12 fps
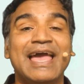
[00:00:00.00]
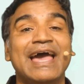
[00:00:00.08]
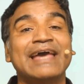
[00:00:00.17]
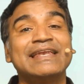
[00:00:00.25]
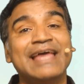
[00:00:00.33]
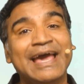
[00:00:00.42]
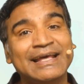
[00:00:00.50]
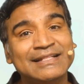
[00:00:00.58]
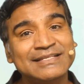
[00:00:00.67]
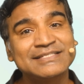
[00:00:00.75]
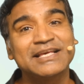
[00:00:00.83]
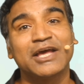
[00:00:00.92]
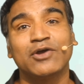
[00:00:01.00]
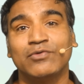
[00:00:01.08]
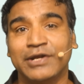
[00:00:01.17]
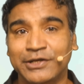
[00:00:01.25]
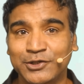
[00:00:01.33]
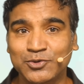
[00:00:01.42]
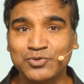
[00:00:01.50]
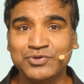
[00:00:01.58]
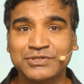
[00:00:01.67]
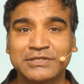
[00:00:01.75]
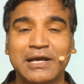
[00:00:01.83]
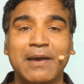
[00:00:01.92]
and hence
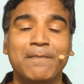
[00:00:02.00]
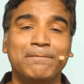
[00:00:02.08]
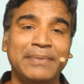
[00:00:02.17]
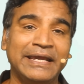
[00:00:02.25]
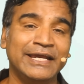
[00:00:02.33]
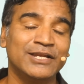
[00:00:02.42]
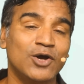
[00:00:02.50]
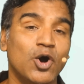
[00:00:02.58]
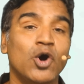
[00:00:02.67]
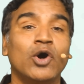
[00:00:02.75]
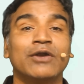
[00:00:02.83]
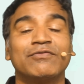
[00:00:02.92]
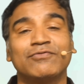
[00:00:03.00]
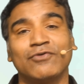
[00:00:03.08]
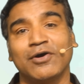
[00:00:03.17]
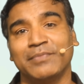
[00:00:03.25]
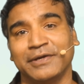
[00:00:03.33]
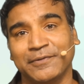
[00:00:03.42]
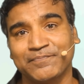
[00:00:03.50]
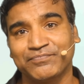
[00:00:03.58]
reduce pain or throbbing.